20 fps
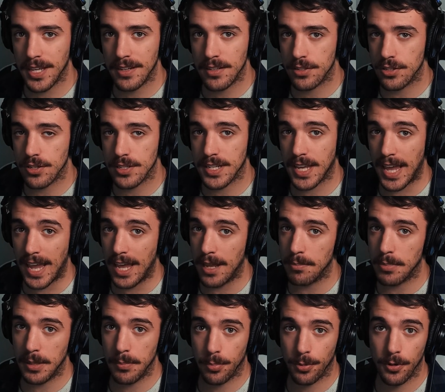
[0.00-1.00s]
things just
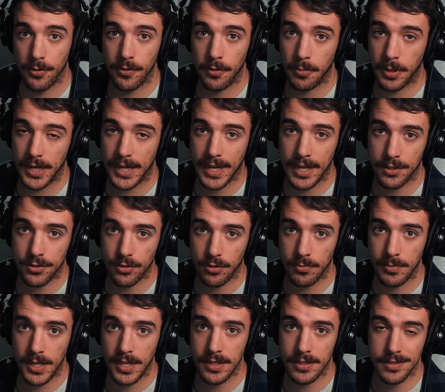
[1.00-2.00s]
can't be proven by natural
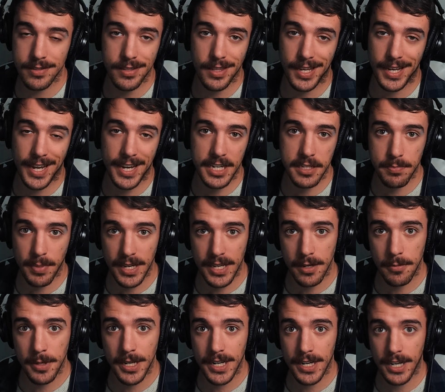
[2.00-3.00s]
means, like I
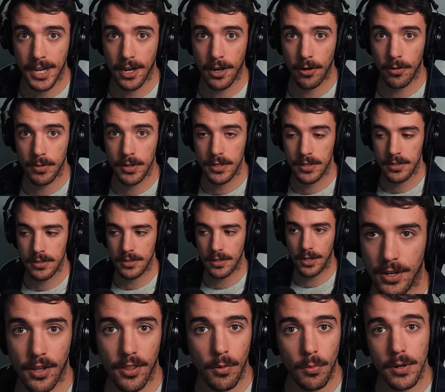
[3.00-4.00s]
explained a minute ago.
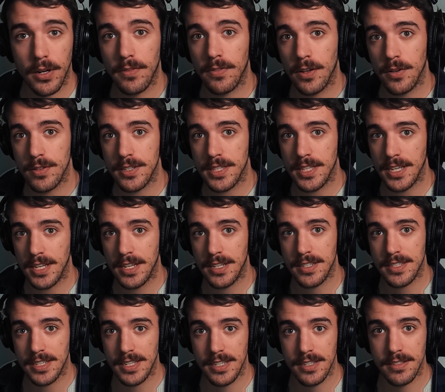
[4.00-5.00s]
Another one of those
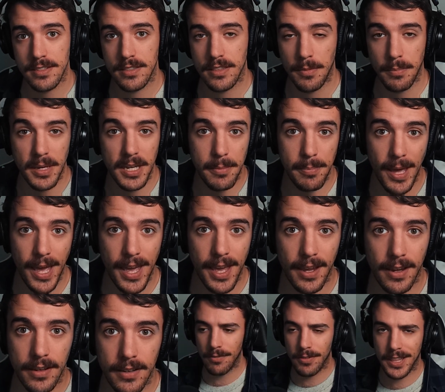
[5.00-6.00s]
things is the Big
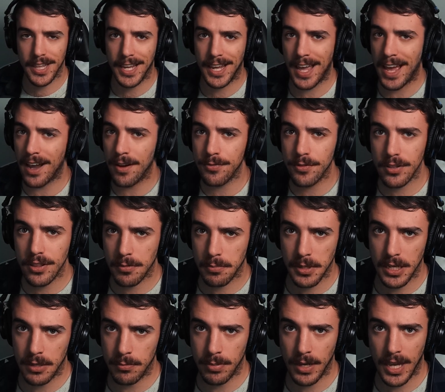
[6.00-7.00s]
Bang. Everything after the
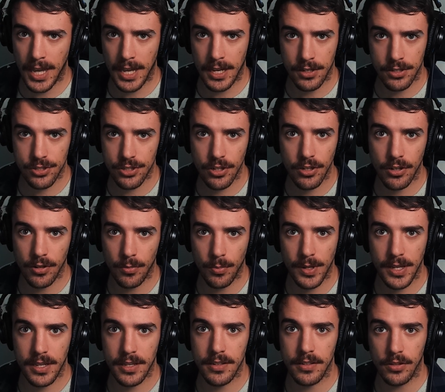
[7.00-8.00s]
Big Bang, sure,
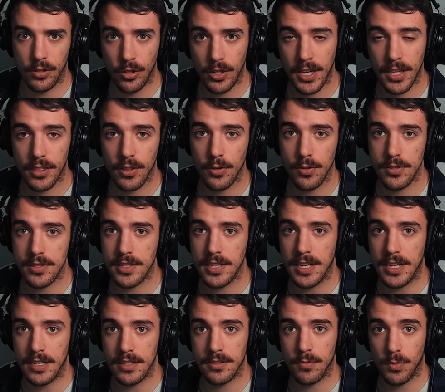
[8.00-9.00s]
we can look at those
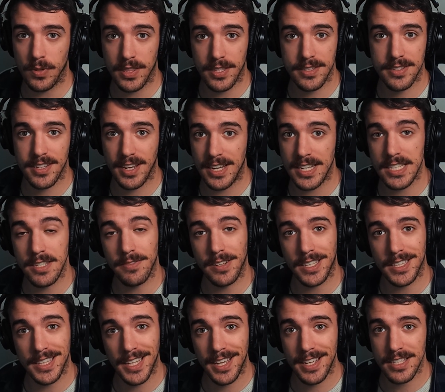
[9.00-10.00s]
things with the
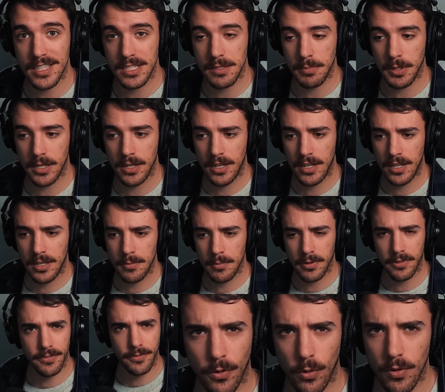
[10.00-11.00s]
scientific lens, but
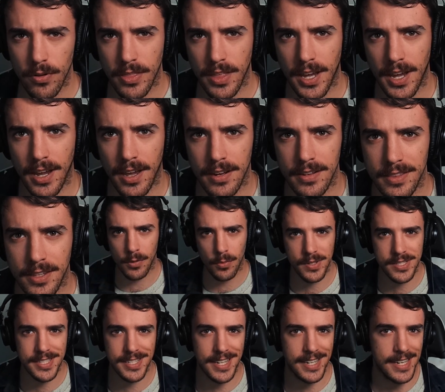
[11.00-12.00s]
before that, there
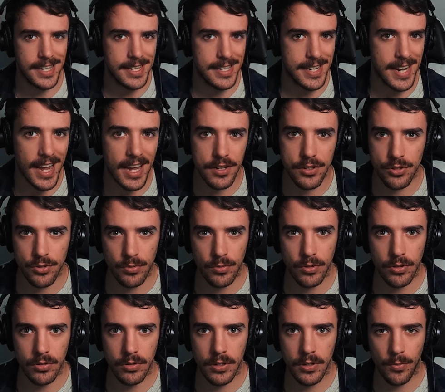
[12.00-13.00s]
wasn't any
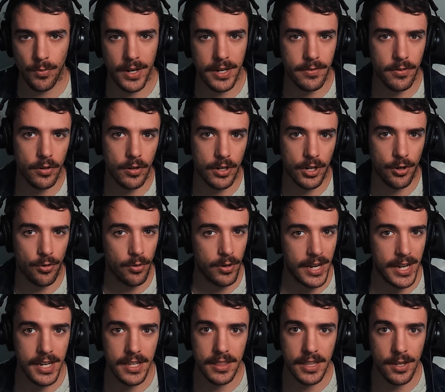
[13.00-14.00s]
natural. Whatever
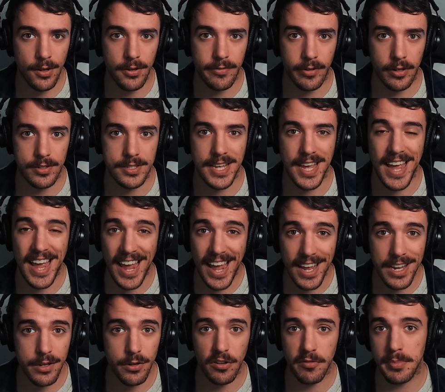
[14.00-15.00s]
created the universe
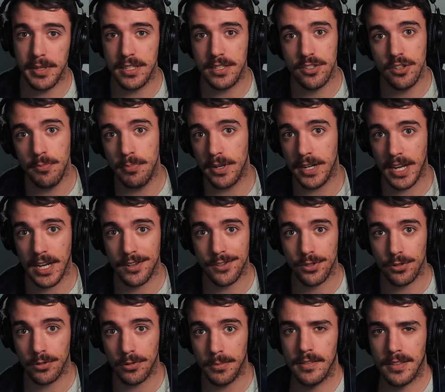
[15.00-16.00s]
had to have been
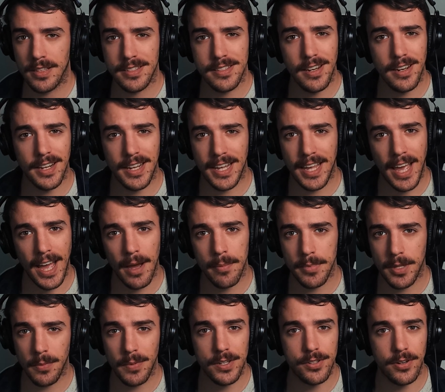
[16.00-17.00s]
supernatural. That's not a
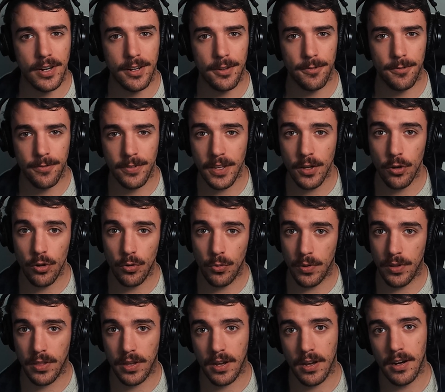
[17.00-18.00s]
gap that we try to fill
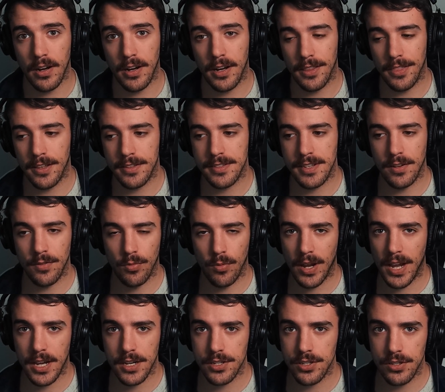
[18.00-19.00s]
with God, that's a
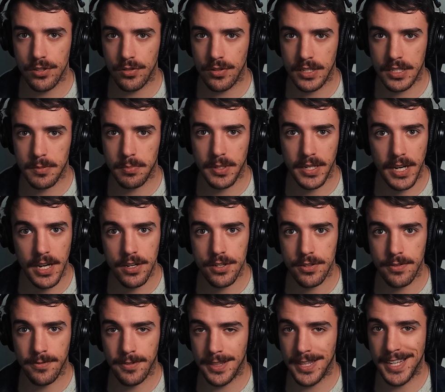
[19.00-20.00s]
rational
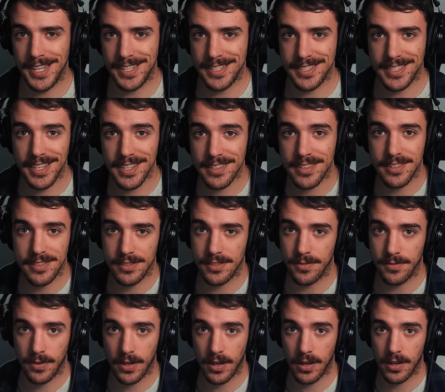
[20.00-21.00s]
explanation for the existence
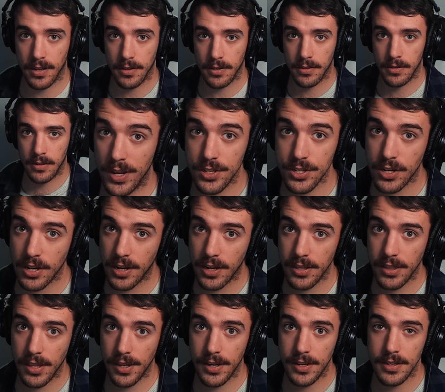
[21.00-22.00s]
of God. Which
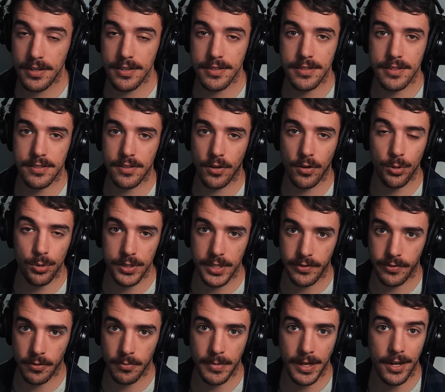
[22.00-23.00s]
God that is, is a whole
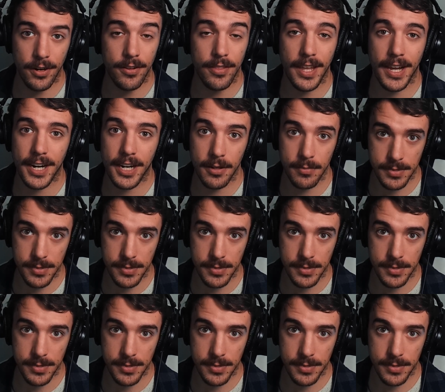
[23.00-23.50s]
different matter, and that